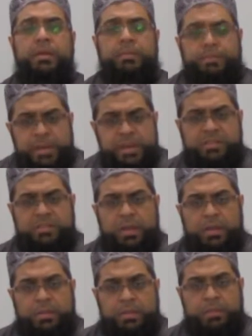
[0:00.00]

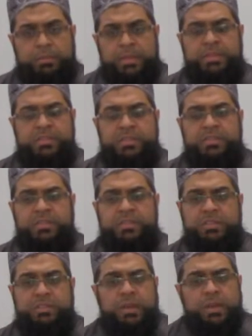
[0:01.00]
please, mothers and
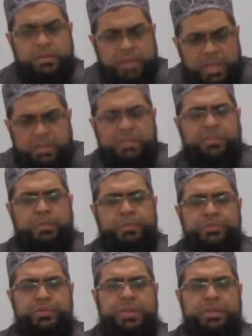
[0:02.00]
sisters, take this
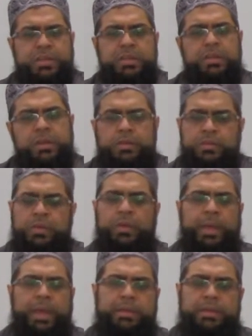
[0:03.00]
opportunity to
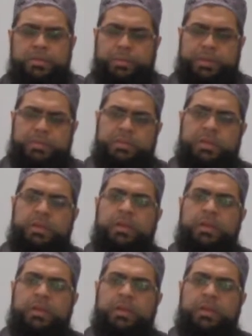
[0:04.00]
go ahead and do it.